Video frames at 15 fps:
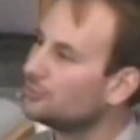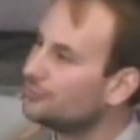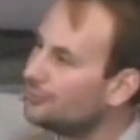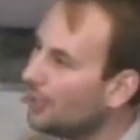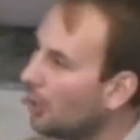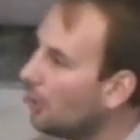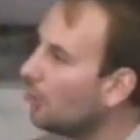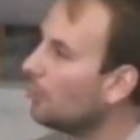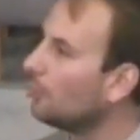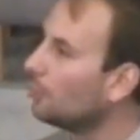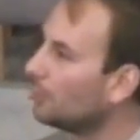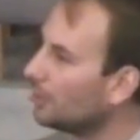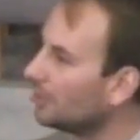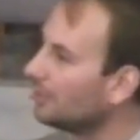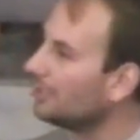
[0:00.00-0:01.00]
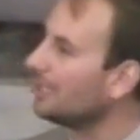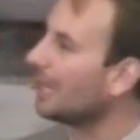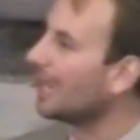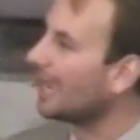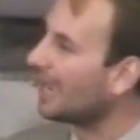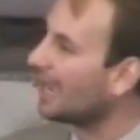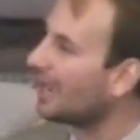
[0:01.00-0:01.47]
don't really
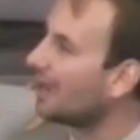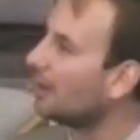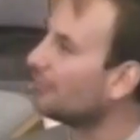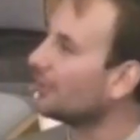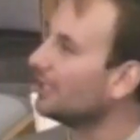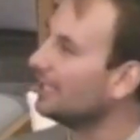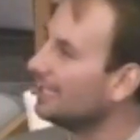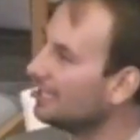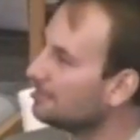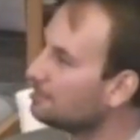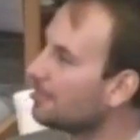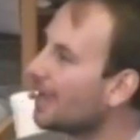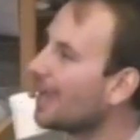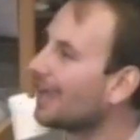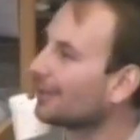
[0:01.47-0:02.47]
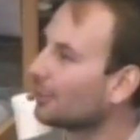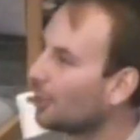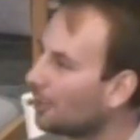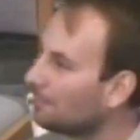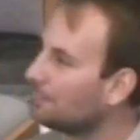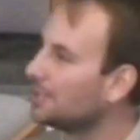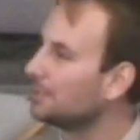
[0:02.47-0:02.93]
have an impact
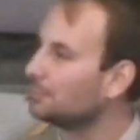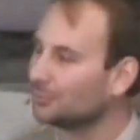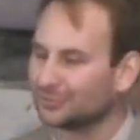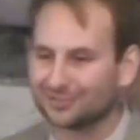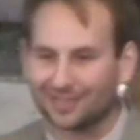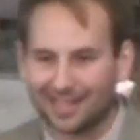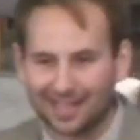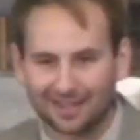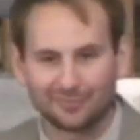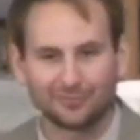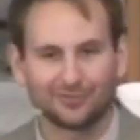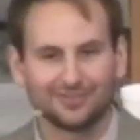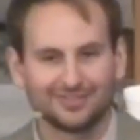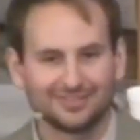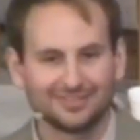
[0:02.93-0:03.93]
on people's life.